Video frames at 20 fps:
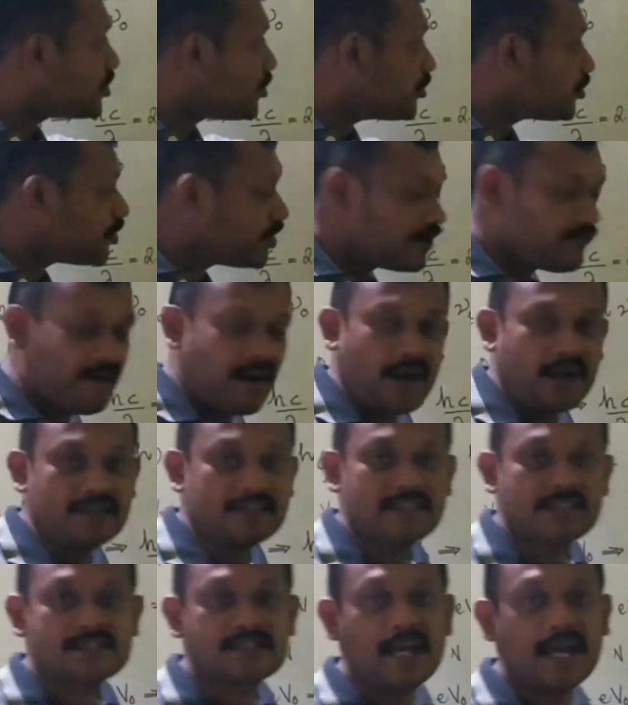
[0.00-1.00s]
you to divide
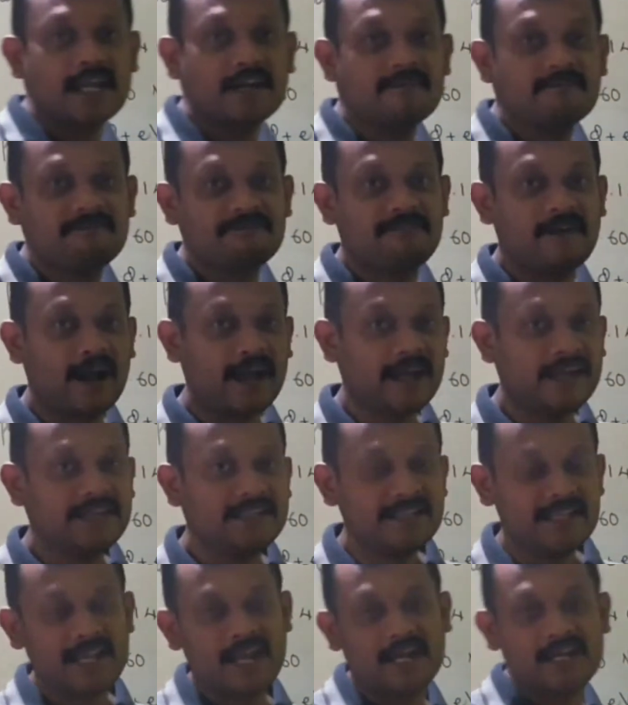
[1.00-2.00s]
this and
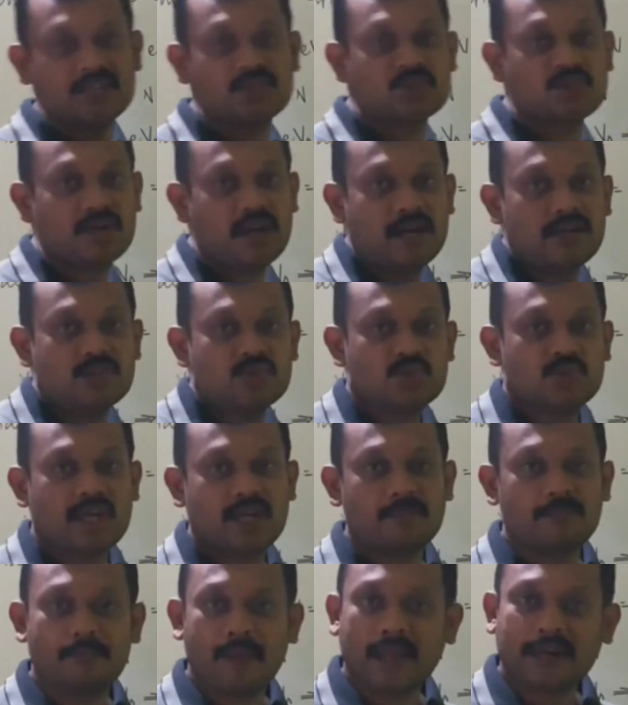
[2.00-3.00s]
find the answer and
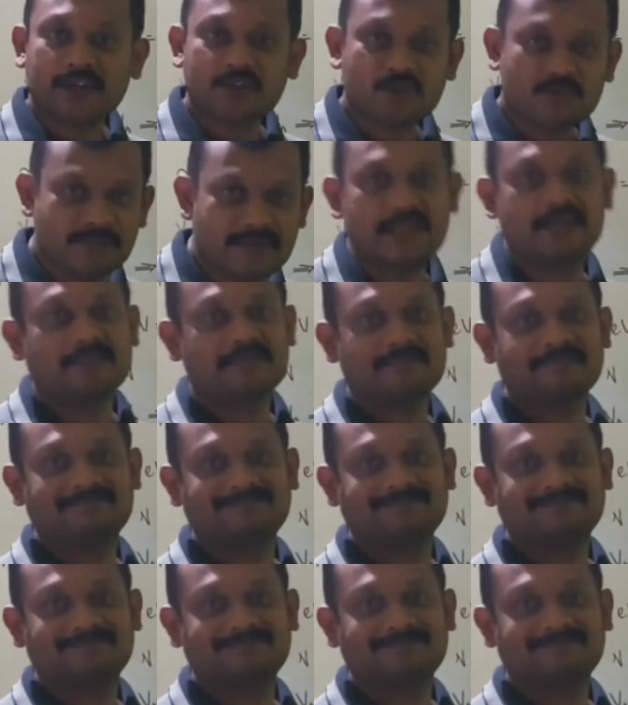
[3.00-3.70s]
send back to me.